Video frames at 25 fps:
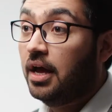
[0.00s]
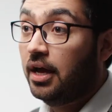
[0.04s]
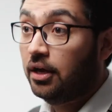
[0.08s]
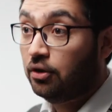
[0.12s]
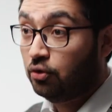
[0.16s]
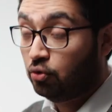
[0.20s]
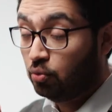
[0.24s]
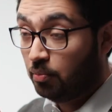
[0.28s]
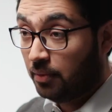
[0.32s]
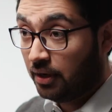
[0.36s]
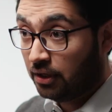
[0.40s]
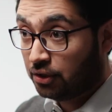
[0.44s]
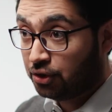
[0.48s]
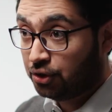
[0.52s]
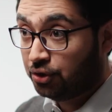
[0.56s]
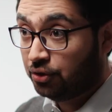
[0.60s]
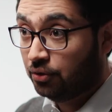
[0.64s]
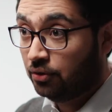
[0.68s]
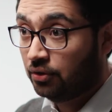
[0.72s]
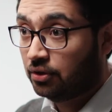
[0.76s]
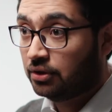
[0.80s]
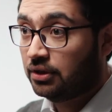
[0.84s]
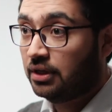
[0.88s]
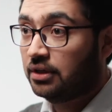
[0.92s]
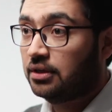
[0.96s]
and to make
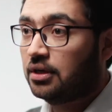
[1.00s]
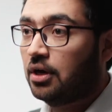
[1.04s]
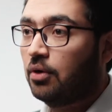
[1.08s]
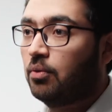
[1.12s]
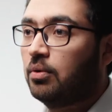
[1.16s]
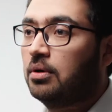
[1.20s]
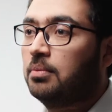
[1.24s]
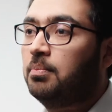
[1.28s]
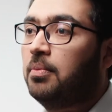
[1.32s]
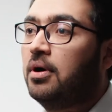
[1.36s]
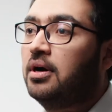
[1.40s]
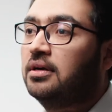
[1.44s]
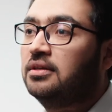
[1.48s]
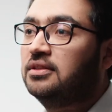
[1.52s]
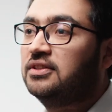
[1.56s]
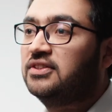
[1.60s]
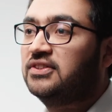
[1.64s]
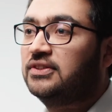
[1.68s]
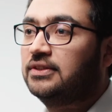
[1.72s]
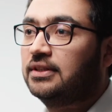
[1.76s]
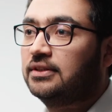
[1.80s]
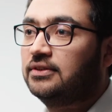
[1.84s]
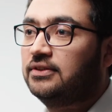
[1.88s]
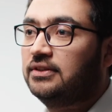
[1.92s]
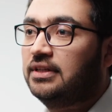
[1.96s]
sure that our partners
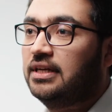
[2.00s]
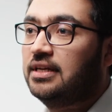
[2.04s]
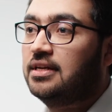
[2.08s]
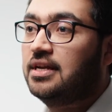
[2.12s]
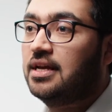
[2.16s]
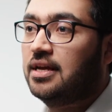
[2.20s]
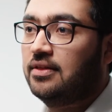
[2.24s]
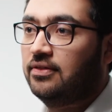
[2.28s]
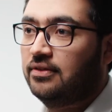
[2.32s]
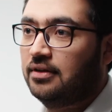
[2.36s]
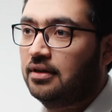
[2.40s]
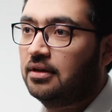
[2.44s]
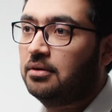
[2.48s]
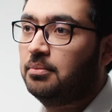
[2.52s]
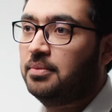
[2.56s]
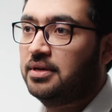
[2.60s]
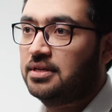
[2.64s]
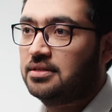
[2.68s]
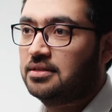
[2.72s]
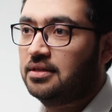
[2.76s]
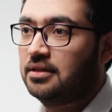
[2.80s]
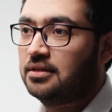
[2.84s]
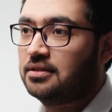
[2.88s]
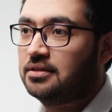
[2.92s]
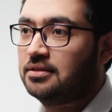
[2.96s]
succeed in their
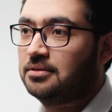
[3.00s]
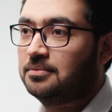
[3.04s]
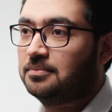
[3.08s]
business.